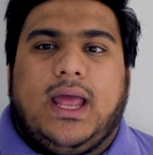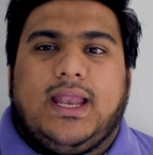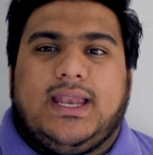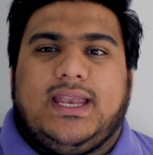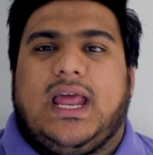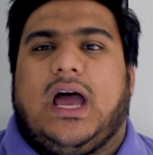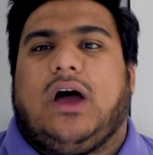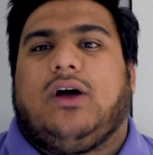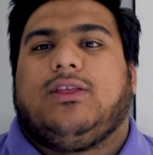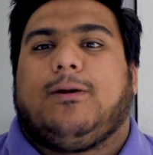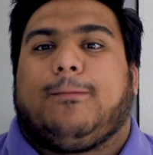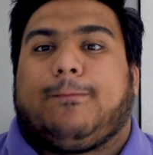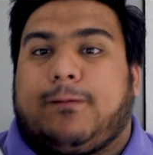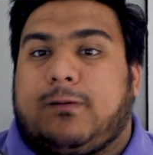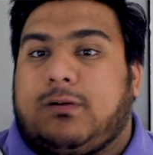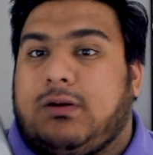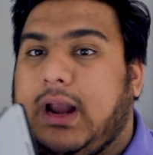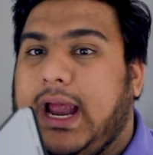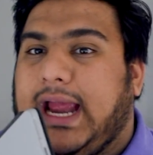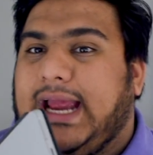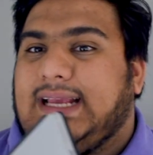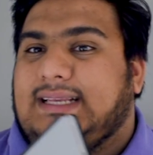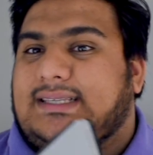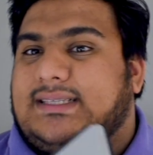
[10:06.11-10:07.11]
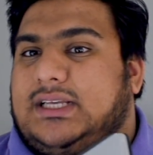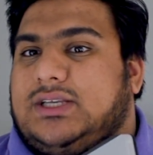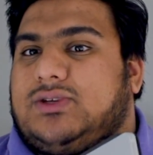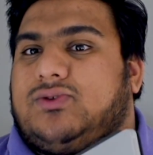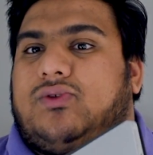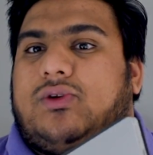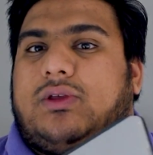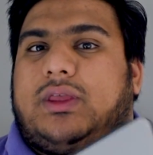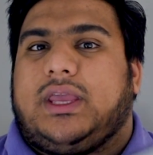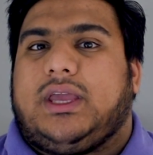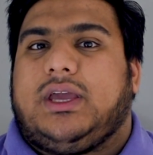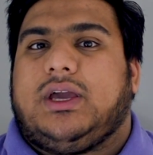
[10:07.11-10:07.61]
Now the price is
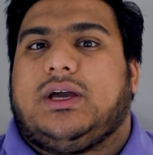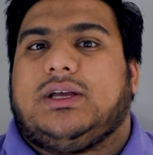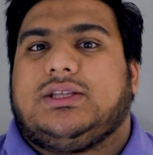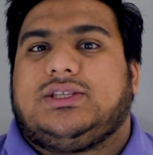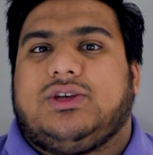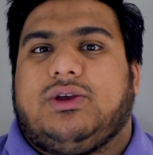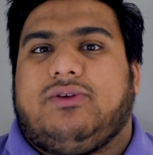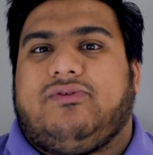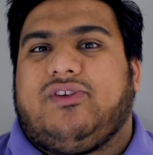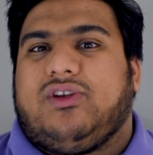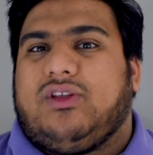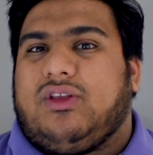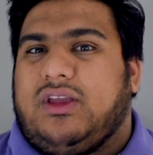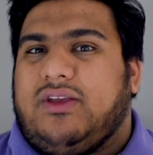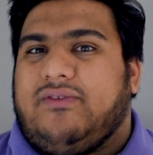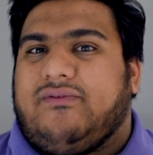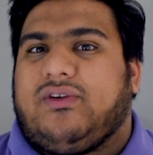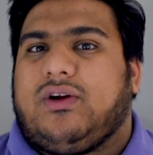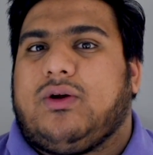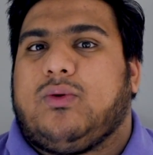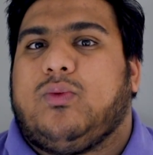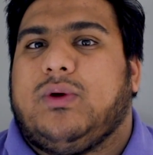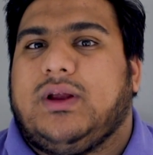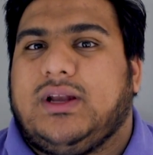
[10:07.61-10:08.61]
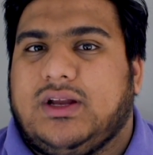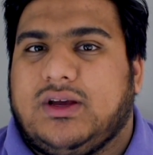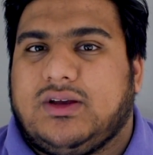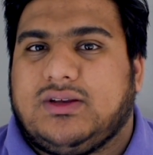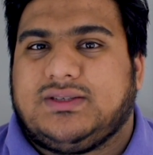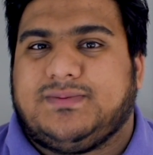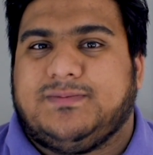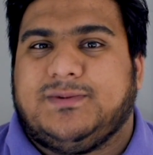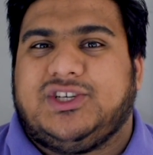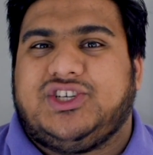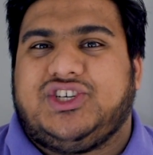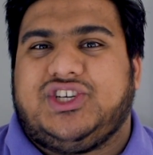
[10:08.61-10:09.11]
really good, so if you're looking for a
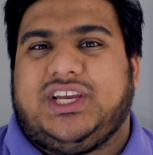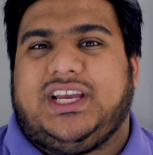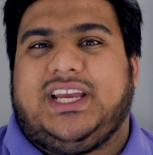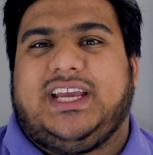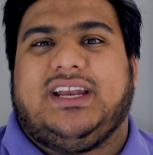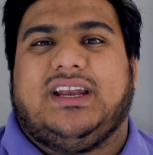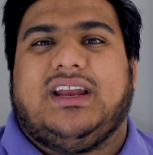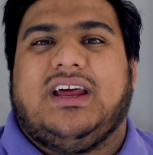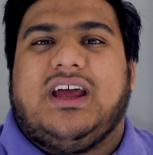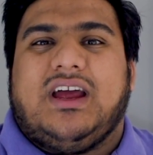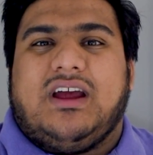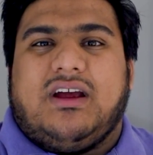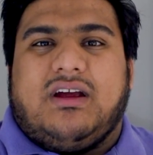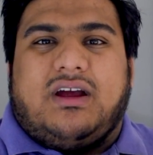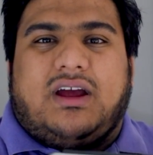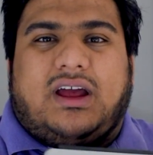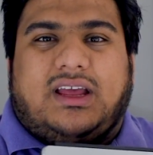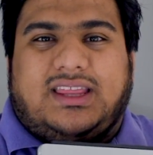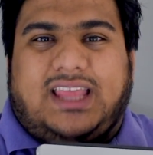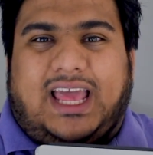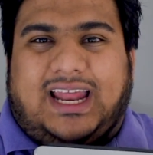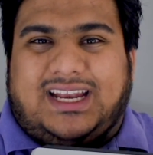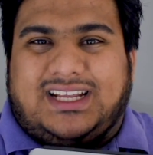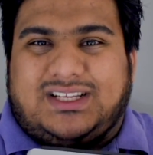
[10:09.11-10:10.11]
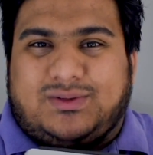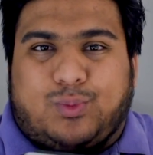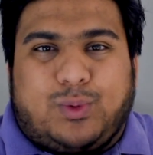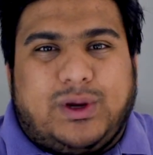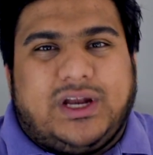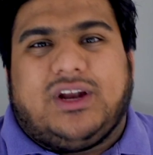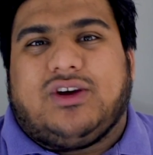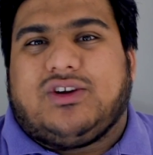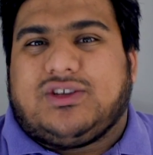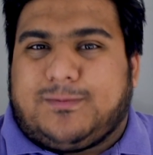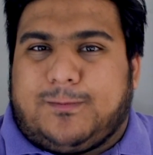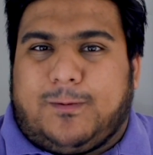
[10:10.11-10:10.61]
Windows machine that is
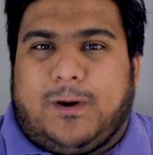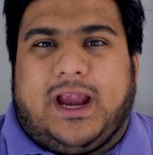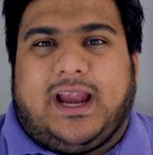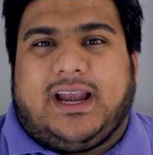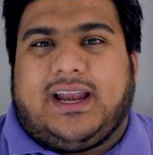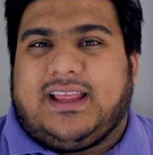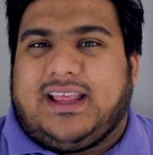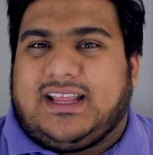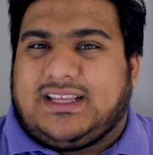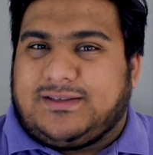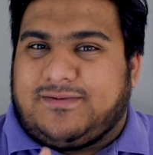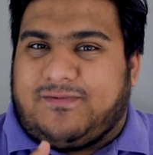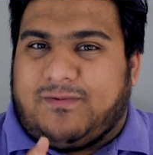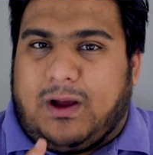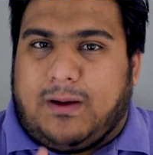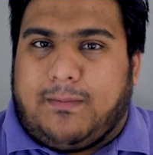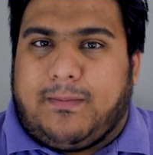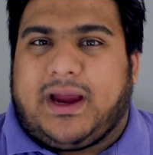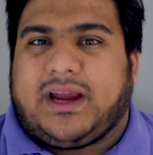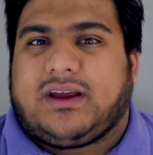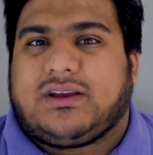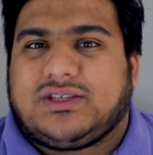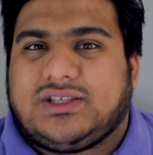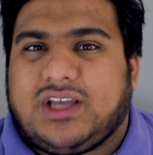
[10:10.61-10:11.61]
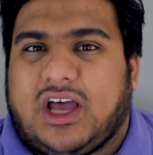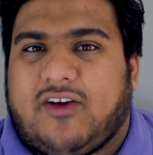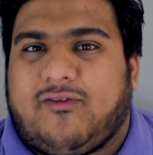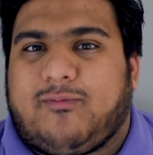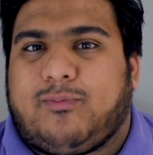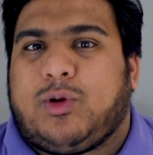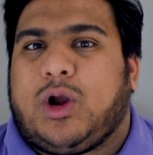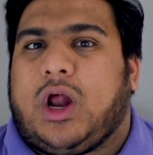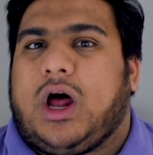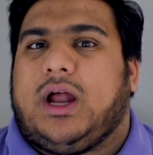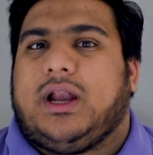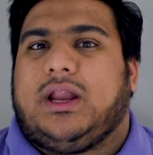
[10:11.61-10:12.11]
Windows branded, that's a
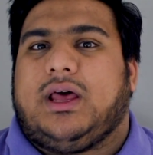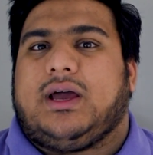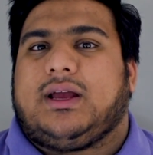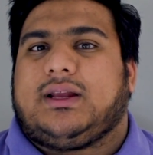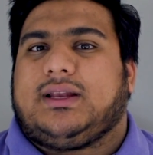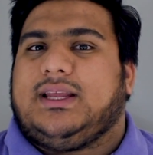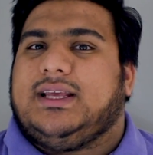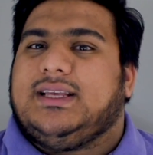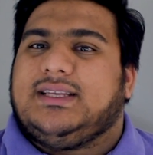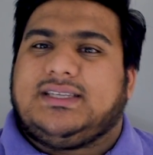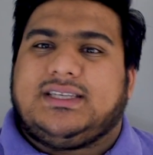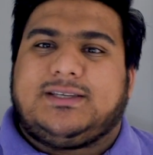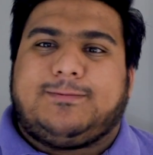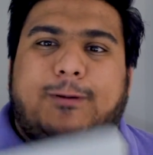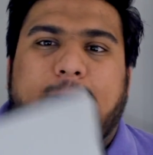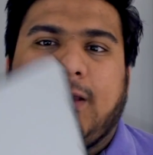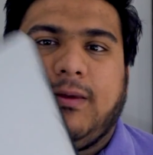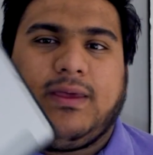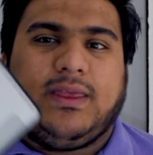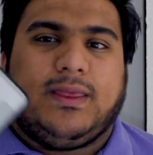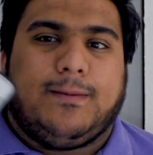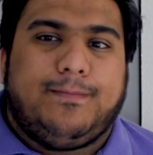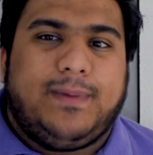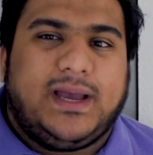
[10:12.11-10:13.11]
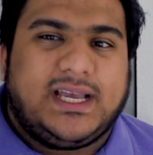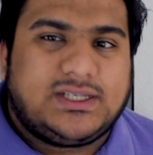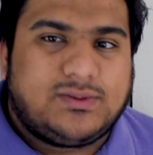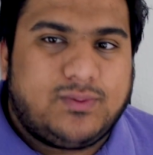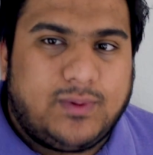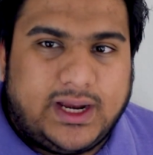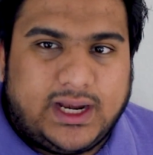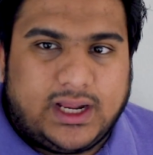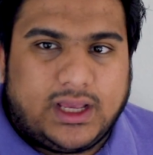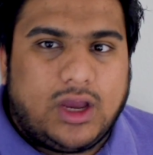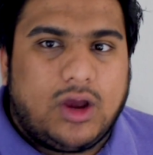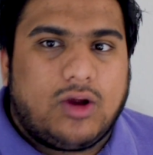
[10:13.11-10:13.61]
Microsoft product, this is probably the best
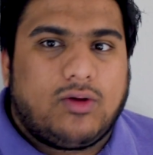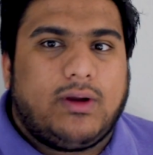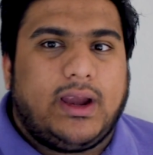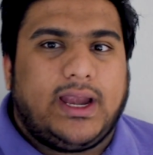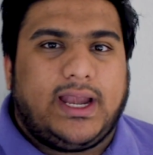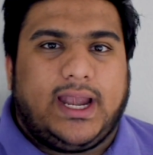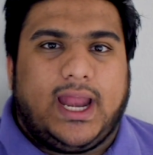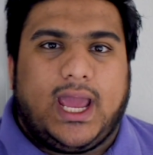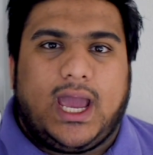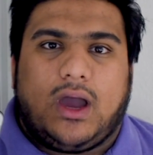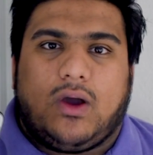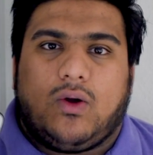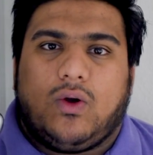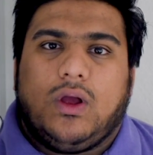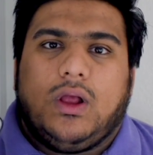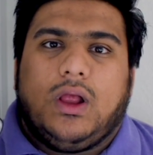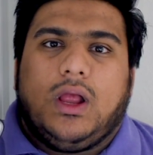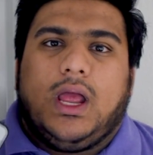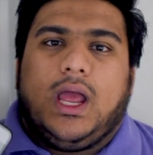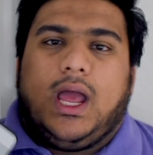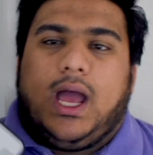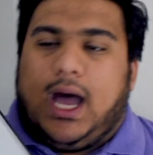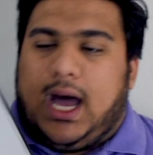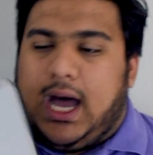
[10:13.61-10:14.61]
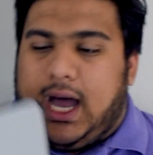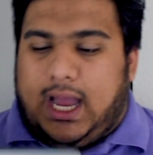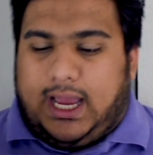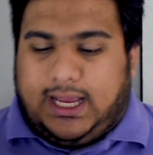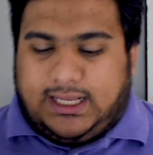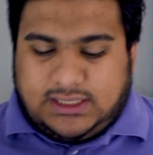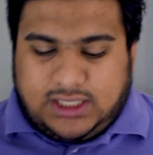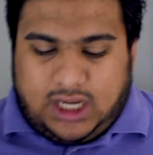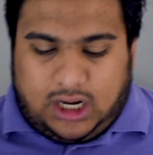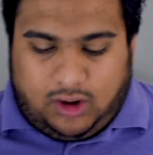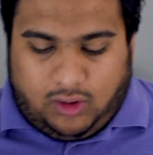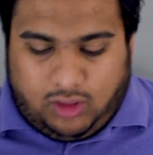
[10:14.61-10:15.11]
way to go right now.
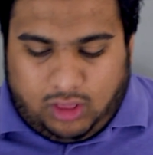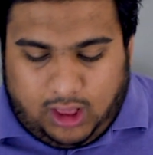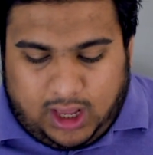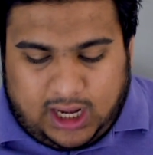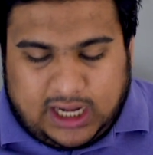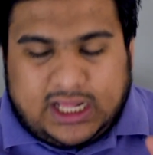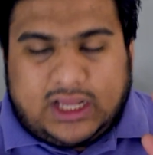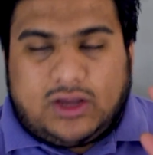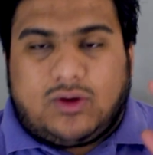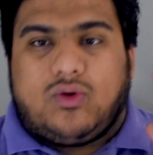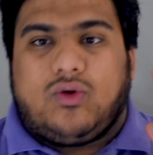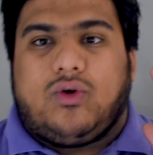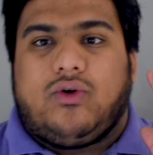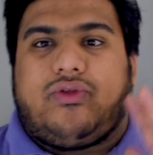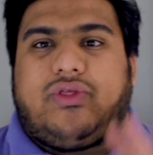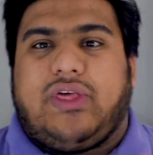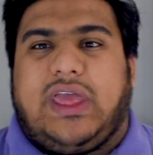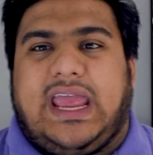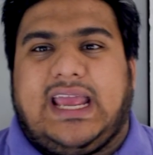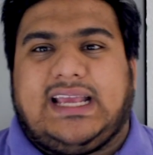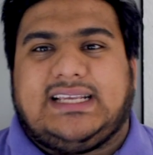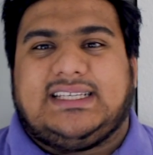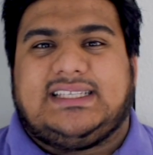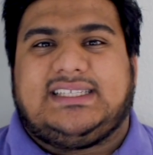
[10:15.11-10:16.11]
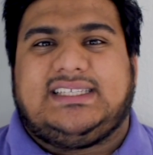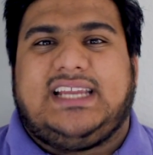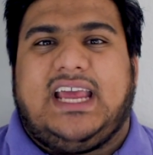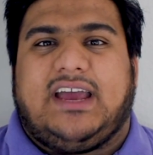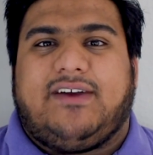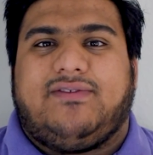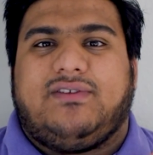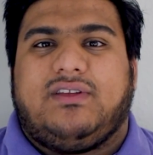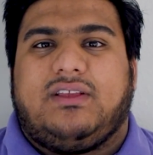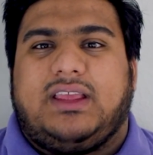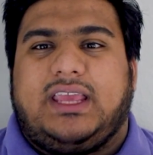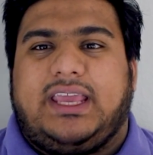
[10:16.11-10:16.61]
It's got a lot of cool things. It's
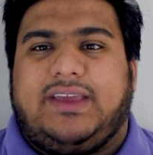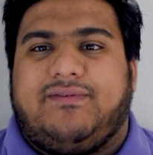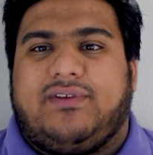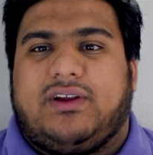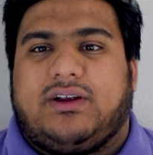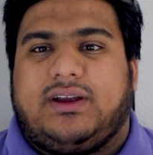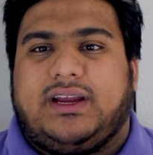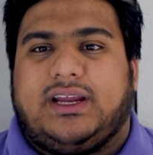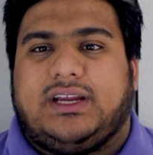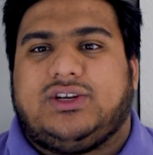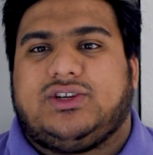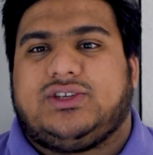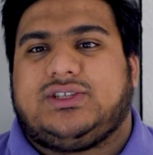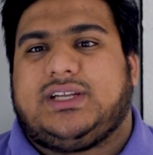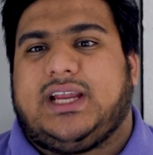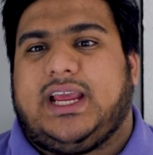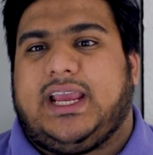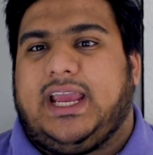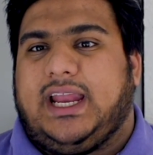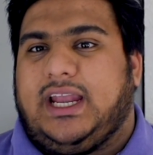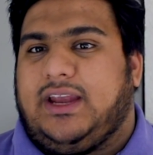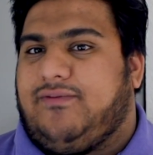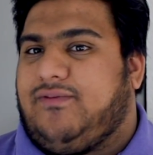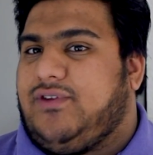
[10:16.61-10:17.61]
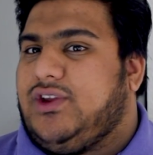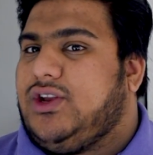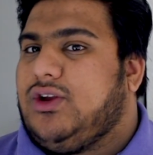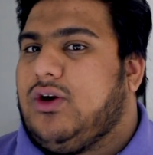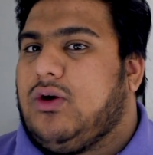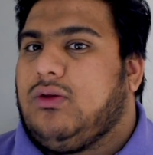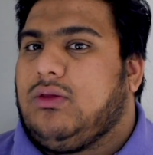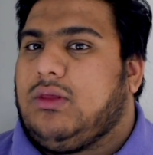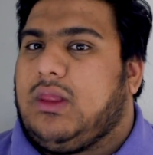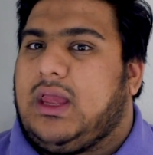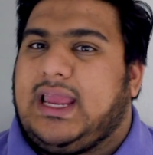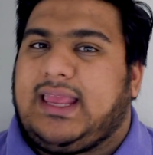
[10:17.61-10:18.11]
definitely very interesting, and if you
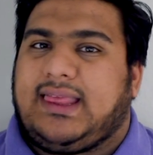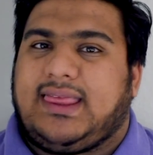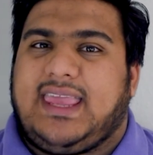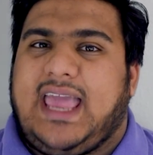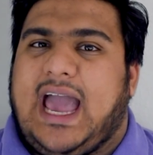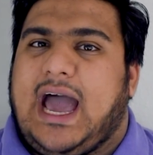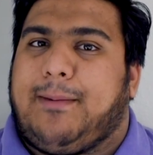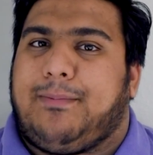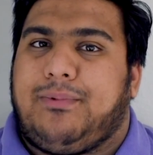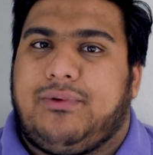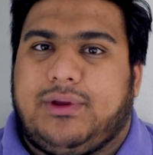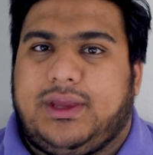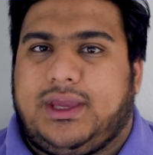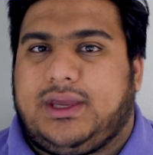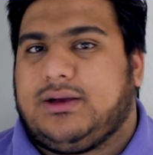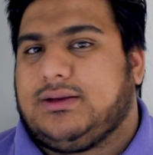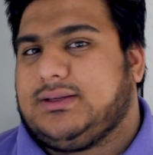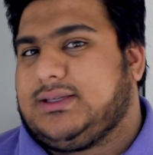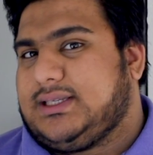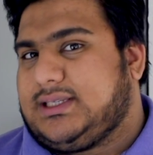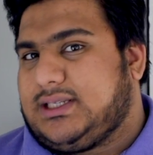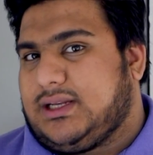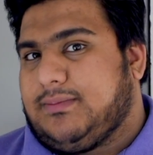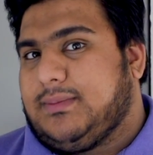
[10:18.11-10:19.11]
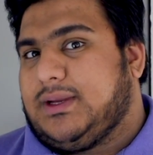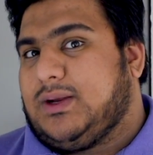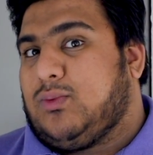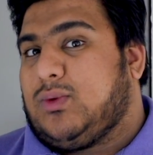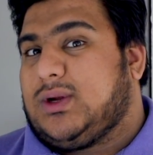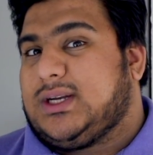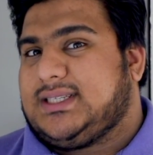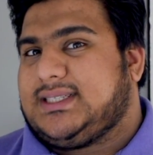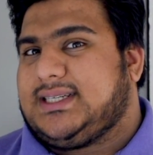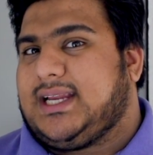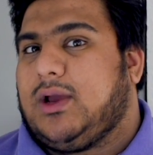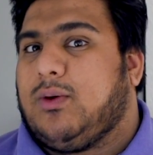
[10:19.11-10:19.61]
don't like the Apple ecosystem and
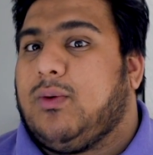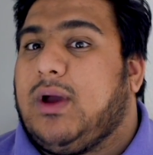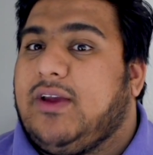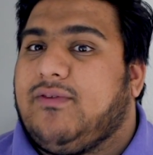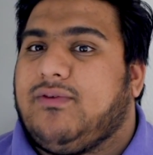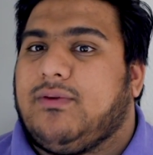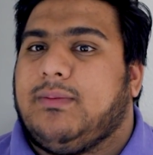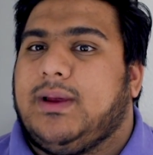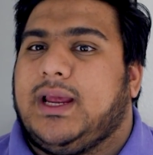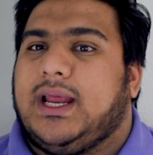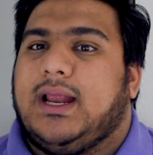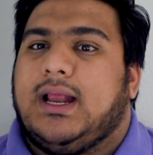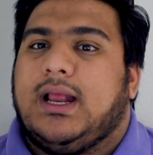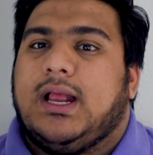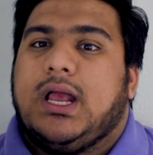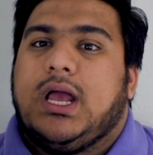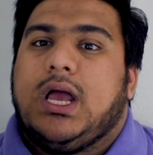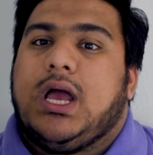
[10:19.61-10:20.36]
want to stay away from it,